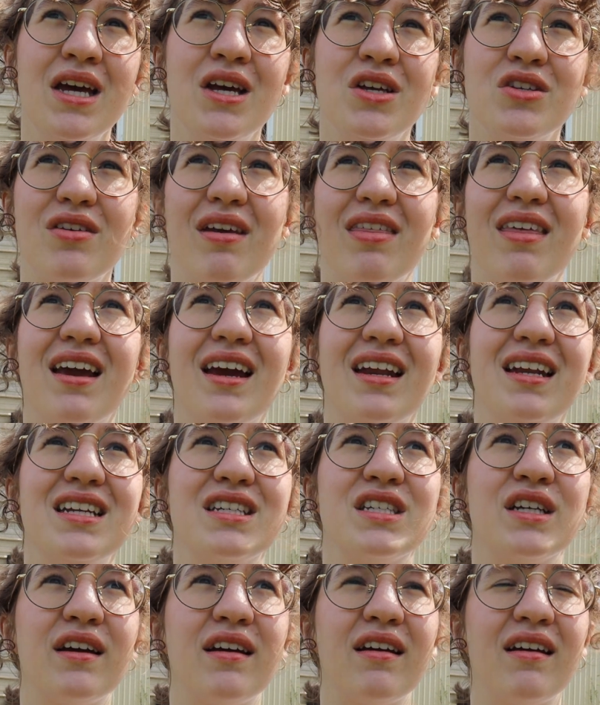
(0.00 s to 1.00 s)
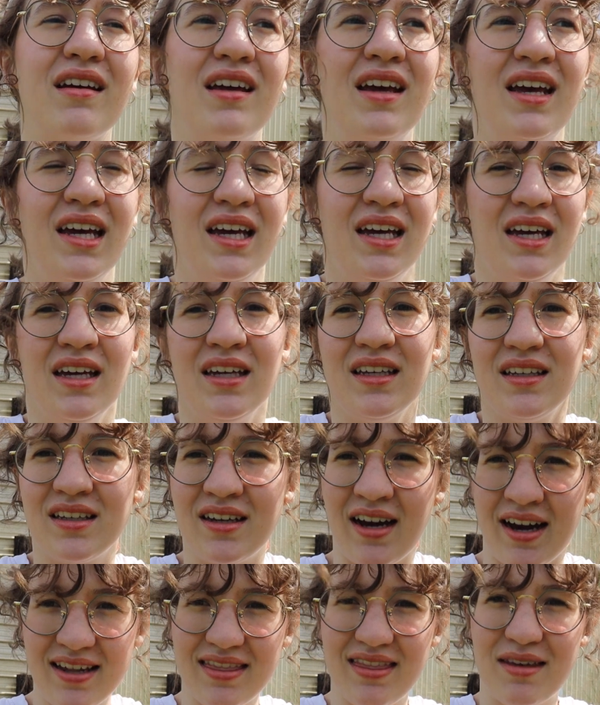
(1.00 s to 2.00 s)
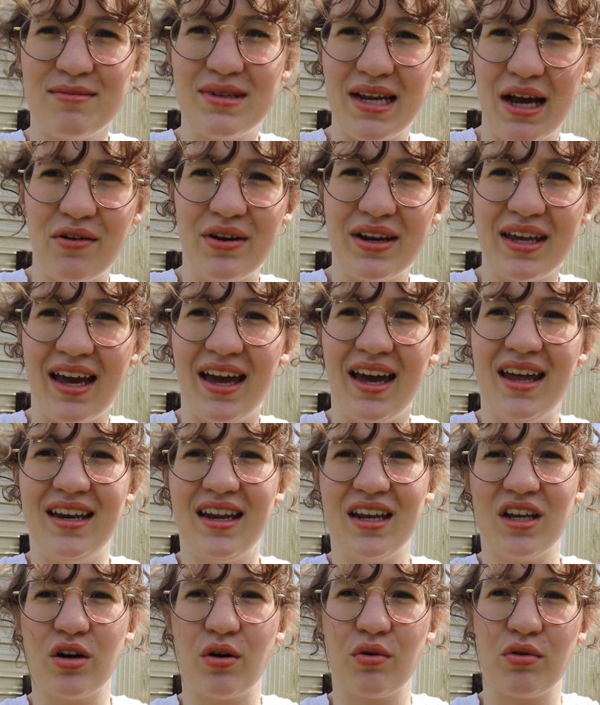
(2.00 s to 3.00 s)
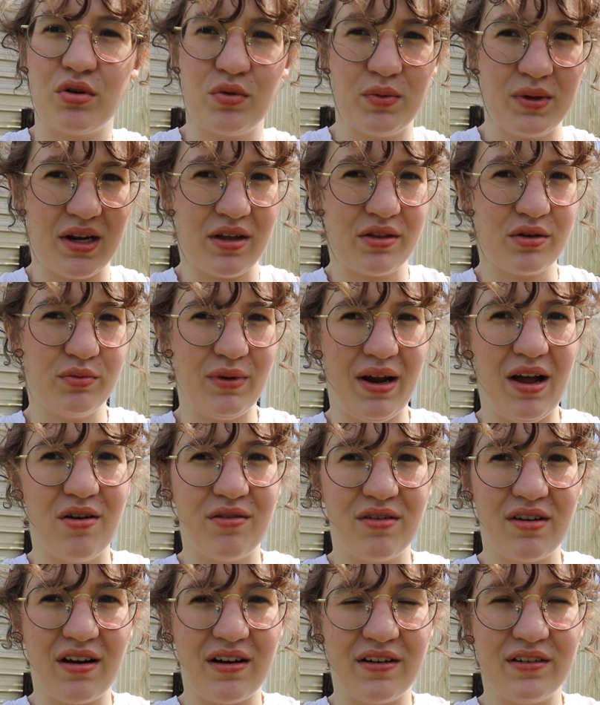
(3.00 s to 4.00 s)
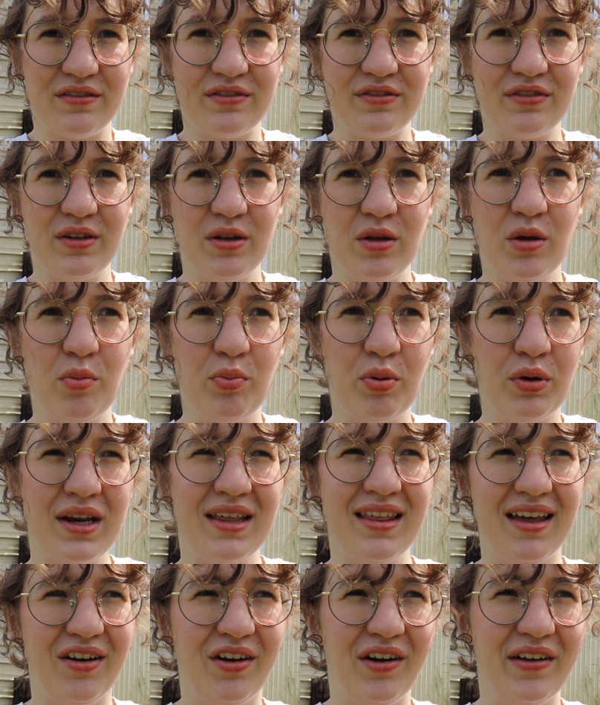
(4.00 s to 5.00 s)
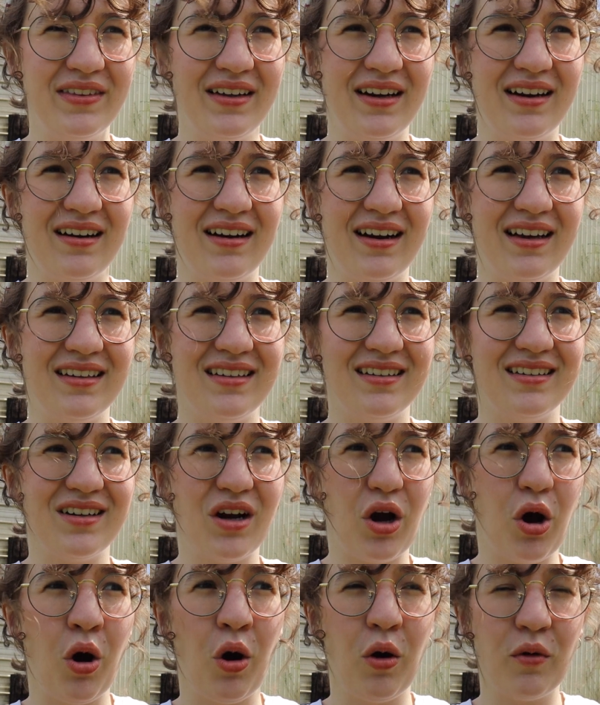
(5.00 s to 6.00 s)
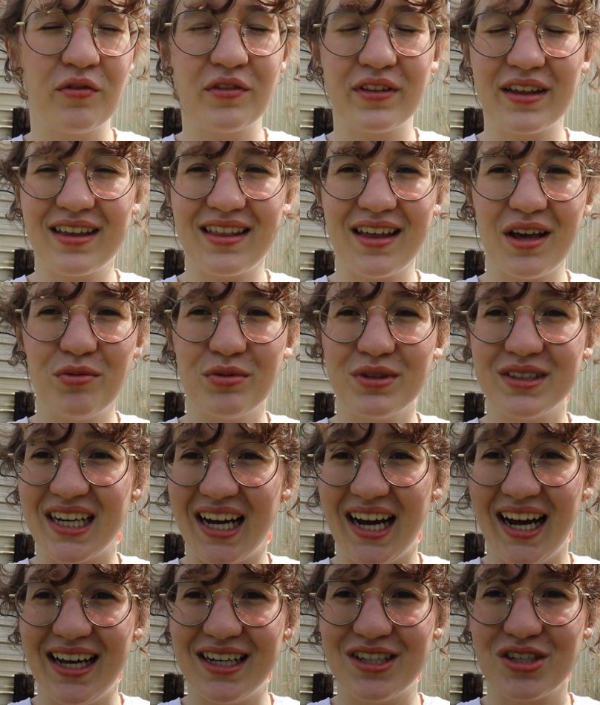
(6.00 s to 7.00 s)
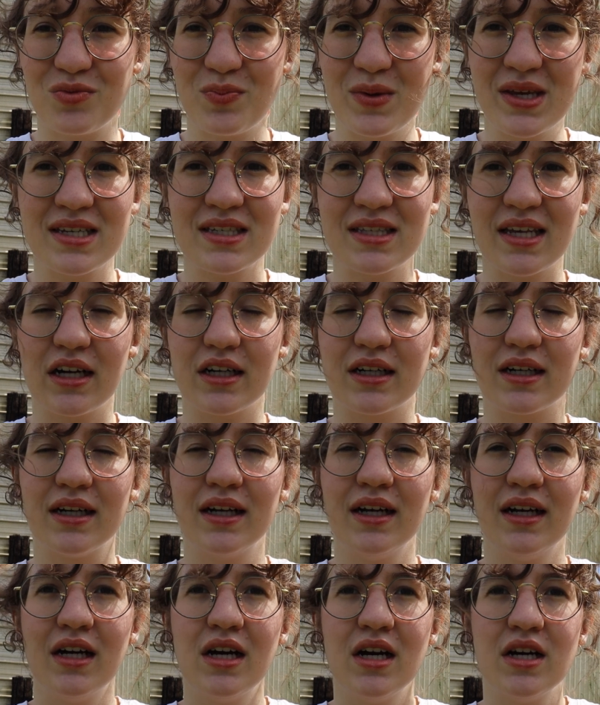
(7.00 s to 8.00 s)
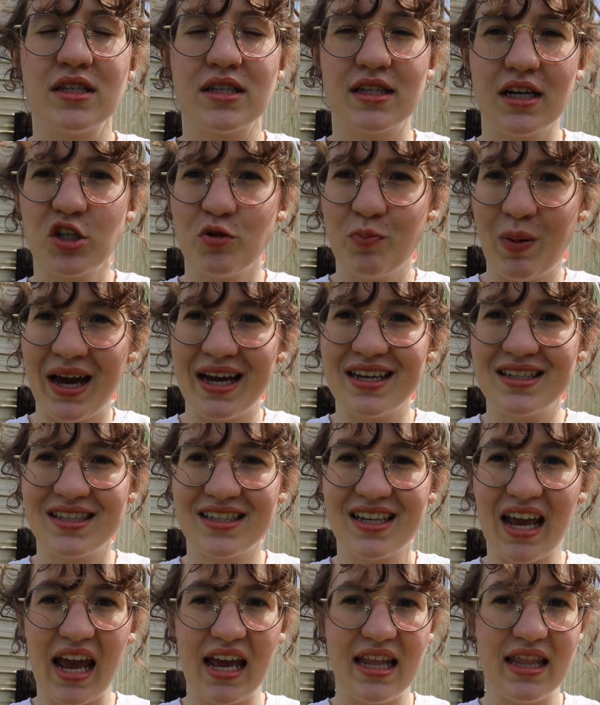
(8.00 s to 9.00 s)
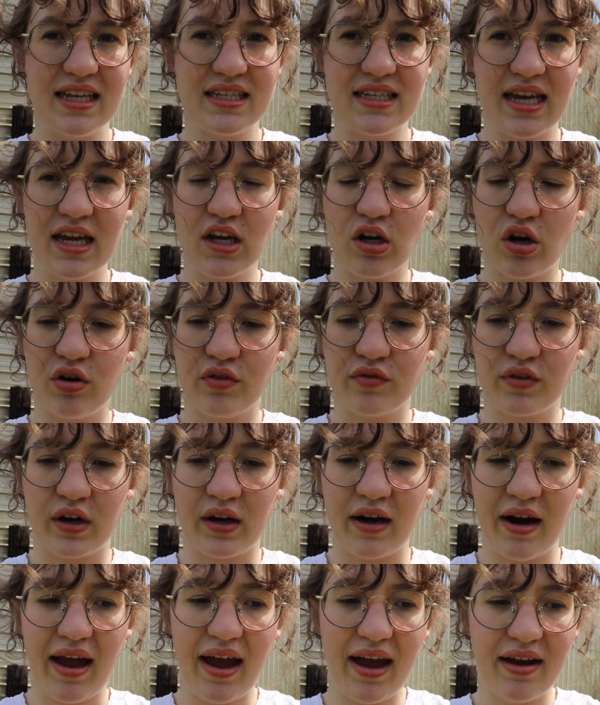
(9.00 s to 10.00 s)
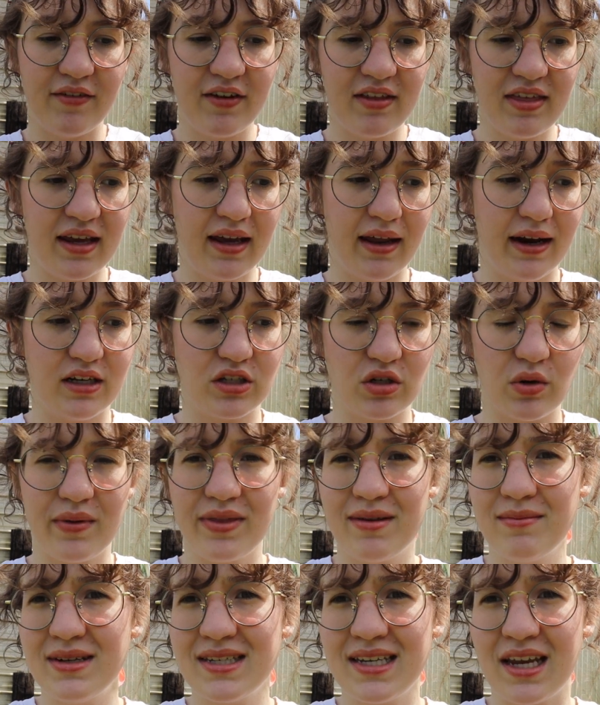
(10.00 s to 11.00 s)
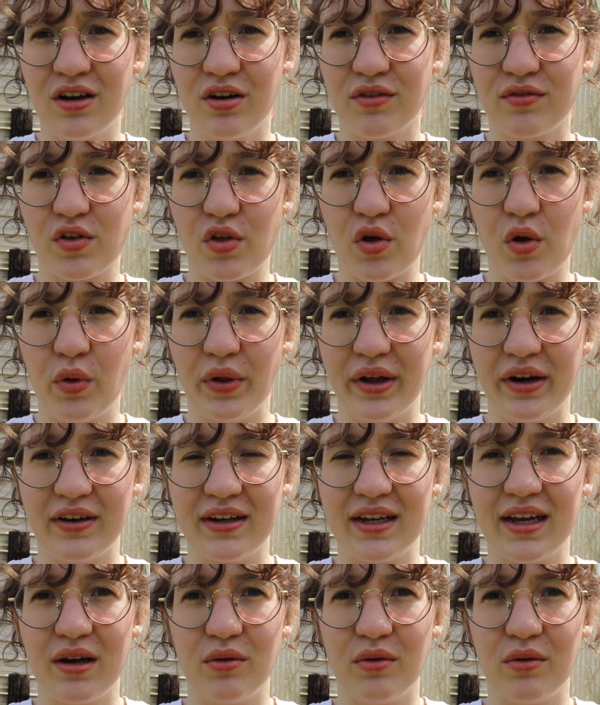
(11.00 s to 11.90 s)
So I think I need to cut them down again and go through another round of putting that on there, and hopefully they will die, just because they are such pests and they take over everything, and I don't want them to take over the whole area.